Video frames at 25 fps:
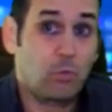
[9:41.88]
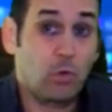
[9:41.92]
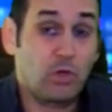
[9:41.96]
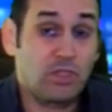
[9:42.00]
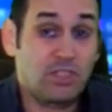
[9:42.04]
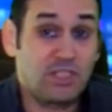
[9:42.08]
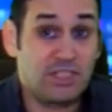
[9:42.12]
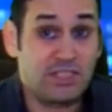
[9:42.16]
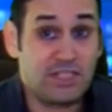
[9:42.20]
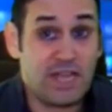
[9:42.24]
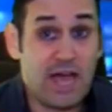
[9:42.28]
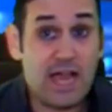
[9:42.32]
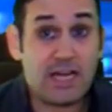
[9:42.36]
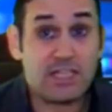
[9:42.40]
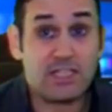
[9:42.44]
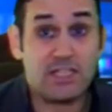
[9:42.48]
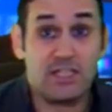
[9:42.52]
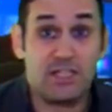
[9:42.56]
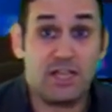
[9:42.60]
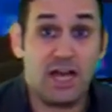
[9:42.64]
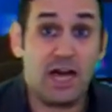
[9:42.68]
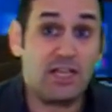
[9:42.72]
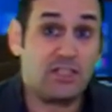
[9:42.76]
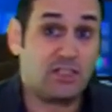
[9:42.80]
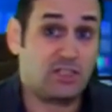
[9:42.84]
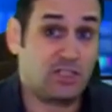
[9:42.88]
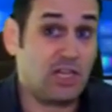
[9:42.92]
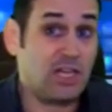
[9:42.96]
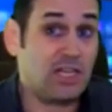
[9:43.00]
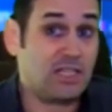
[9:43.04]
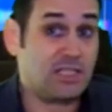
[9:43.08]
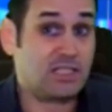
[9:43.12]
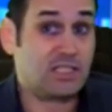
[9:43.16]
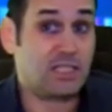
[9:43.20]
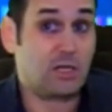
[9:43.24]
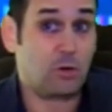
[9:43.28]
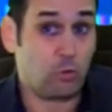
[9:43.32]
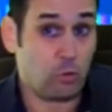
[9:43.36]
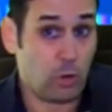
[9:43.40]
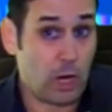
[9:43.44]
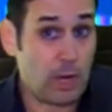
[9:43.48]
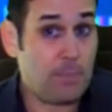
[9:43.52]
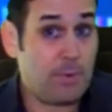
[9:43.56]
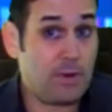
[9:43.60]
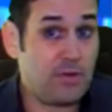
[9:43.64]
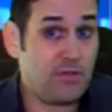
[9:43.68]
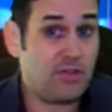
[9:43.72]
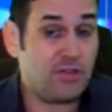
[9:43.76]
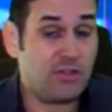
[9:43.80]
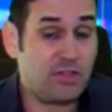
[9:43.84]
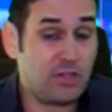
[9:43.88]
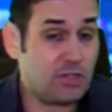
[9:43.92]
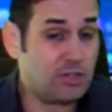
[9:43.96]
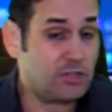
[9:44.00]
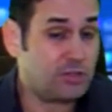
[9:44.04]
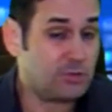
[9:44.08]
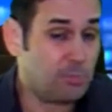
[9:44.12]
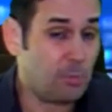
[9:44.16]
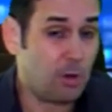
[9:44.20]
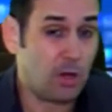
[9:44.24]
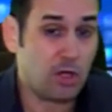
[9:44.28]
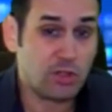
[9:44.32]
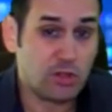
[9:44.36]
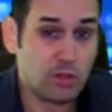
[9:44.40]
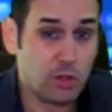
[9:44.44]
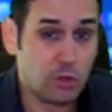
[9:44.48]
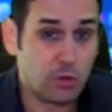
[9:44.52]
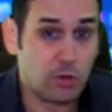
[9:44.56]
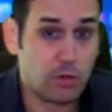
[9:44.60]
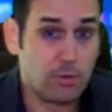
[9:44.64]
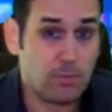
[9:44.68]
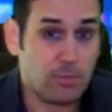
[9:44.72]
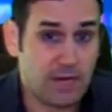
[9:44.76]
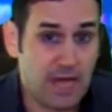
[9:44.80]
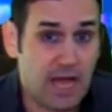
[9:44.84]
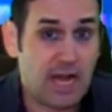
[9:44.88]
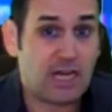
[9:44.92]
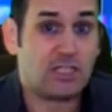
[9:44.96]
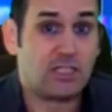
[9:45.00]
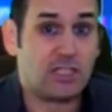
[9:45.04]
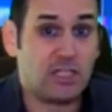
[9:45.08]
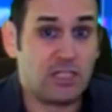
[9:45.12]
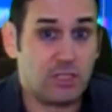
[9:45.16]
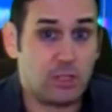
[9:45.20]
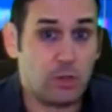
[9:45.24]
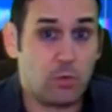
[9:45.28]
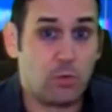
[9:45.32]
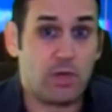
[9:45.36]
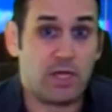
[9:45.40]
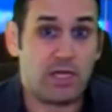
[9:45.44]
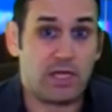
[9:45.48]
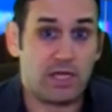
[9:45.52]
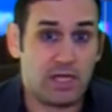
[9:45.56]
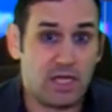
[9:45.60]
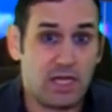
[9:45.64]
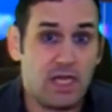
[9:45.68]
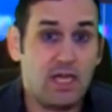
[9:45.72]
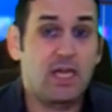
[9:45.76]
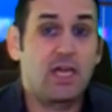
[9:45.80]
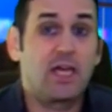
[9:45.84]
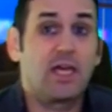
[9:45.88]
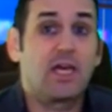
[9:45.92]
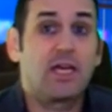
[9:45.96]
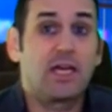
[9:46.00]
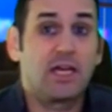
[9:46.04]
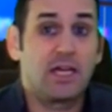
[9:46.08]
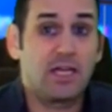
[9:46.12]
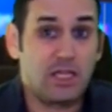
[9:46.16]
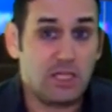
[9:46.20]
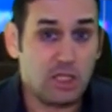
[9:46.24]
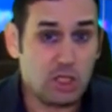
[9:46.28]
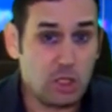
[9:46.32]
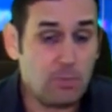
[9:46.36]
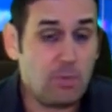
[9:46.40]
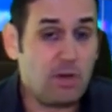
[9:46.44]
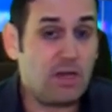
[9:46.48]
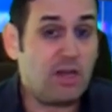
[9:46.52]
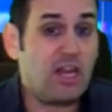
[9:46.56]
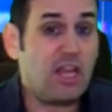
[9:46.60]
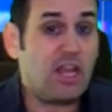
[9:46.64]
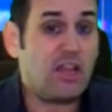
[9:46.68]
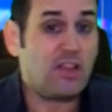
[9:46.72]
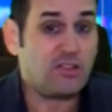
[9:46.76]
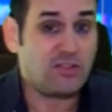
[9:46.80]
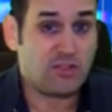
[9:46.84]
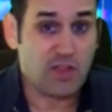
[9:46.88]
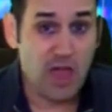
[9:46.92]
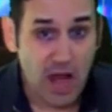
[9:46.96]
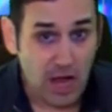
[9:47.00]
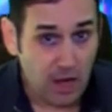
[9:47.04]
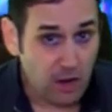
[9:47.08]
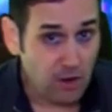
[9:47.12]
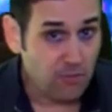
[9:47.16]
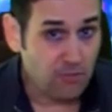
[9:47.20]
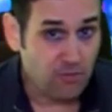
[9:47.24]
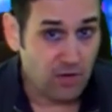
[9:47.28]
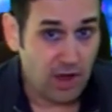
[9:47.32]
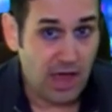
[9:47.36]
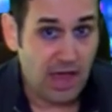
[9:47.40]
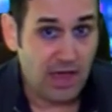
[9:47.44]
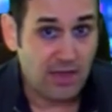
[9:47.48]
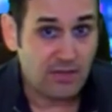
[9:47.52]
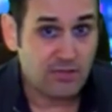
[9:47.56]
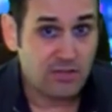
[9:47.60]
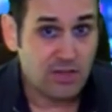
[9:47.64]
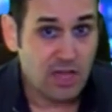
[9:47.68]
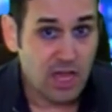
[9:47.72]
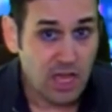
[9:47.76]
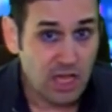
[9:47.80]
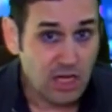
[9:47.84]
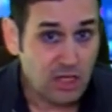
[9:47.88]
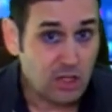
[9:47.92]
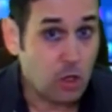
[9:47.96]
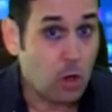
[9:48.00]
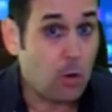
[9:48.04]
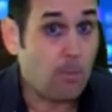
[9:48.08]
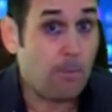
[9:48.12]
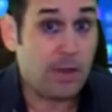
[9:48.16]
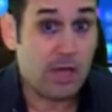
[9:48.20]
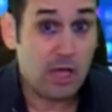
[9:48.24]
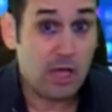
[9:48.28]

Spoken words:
Which is actually not just raping these little small children, but actually doing human sacrifice to